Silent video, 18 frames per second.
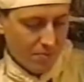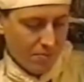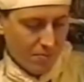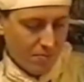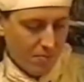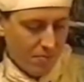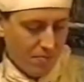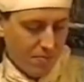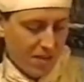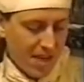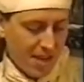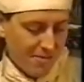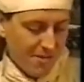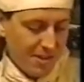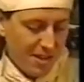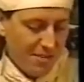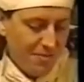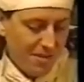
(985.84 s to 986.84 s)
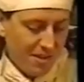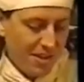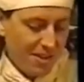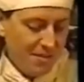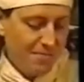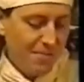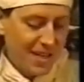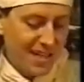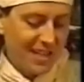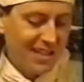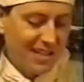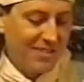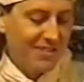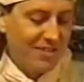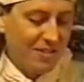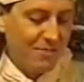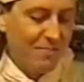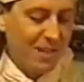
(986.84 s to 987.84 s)
Yeah, when you put your mixture on,
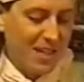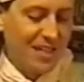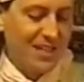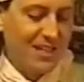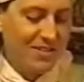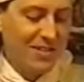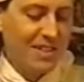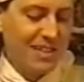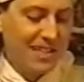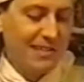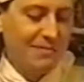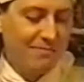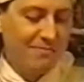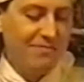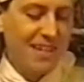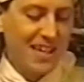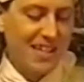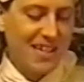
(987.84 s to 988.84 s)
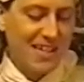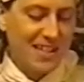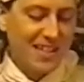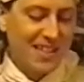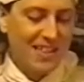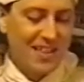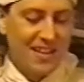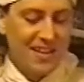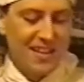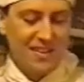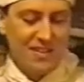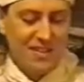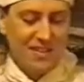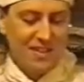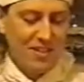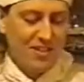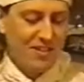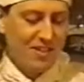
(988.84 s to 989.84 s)
make sure you spread it thin and not
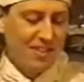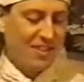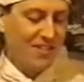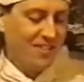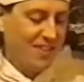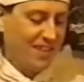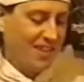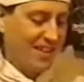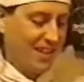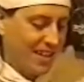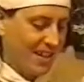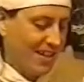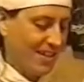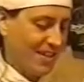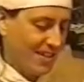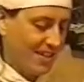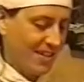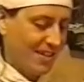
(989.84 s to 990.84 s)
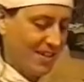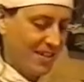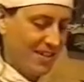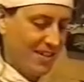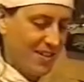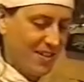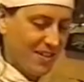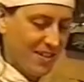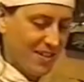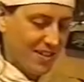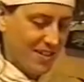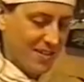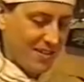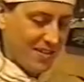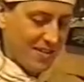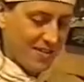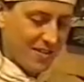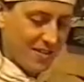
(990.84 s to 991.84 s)
too thick.
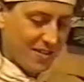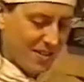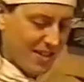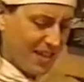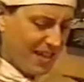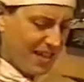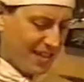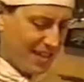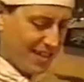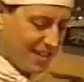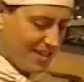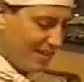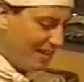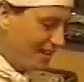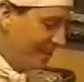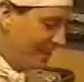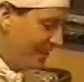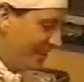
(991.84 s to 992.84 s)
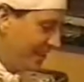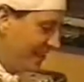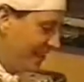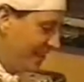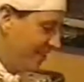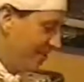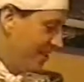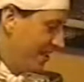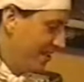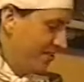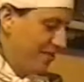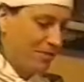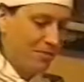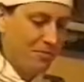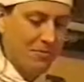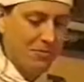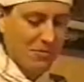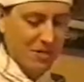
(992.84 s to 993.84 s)
Unless you're just doing it normal
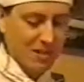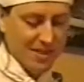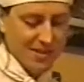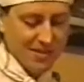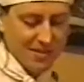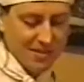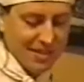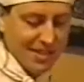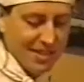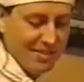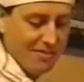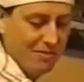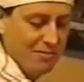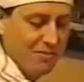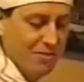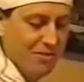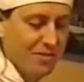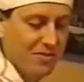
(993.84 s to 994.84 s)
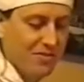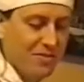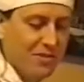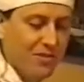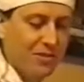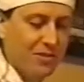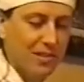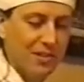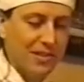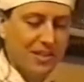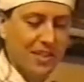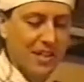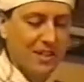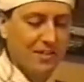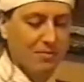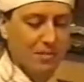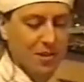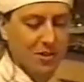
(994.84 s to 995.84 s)
with syrup on, of course, then by
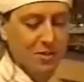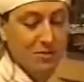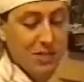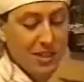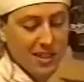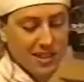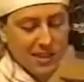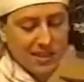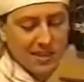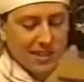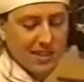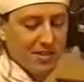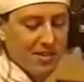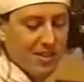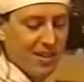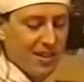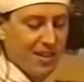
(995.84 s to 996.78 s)
all means do it thick.